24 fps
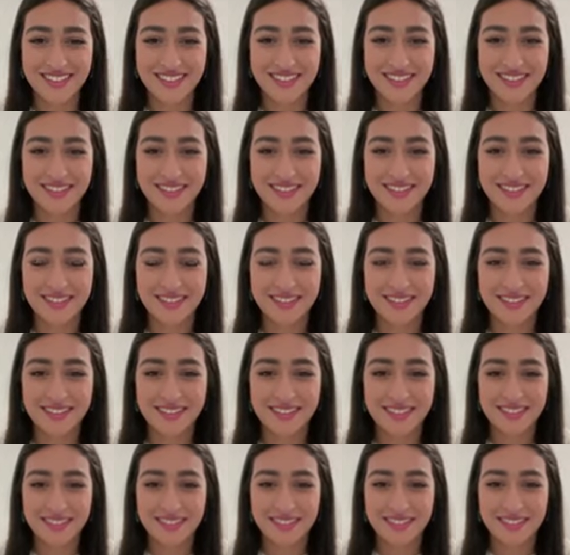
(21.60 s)

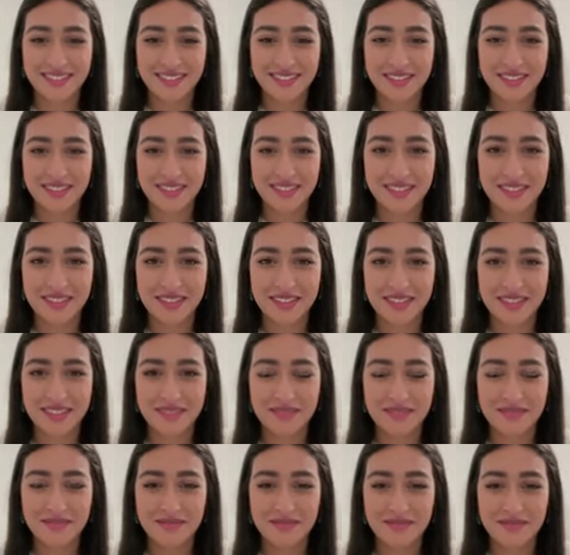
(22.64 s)

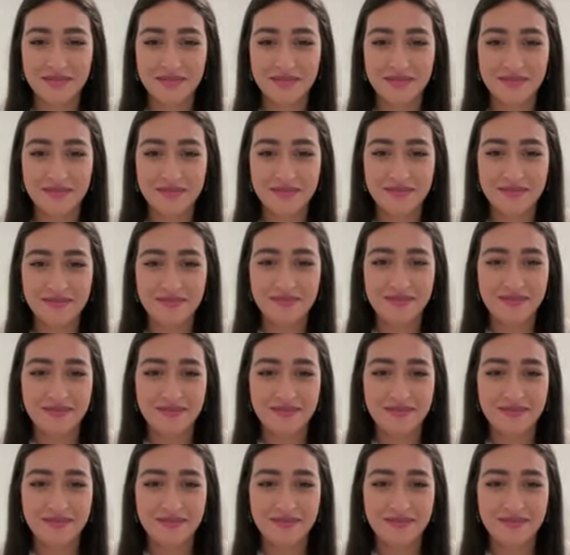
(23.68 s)
(not speaking)